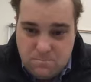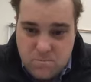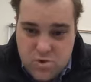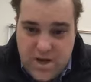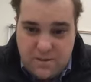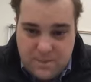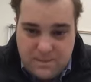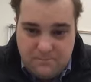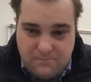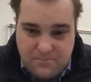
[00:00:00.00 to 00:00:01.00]
Yeah.
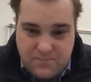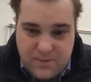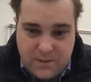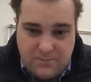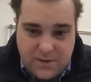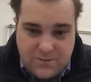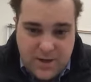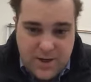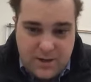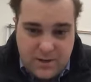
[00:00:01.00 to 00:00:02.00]
Yep, that's
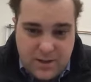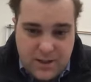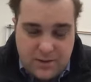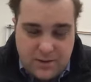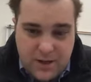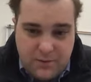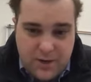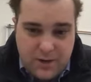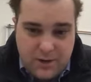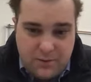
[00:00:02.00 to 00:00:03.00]
right.
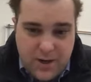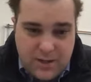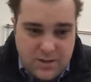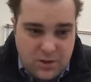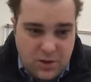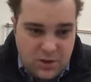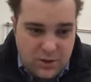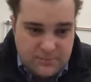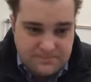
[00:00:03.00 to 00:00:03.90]
Irina, you're right. It's longer.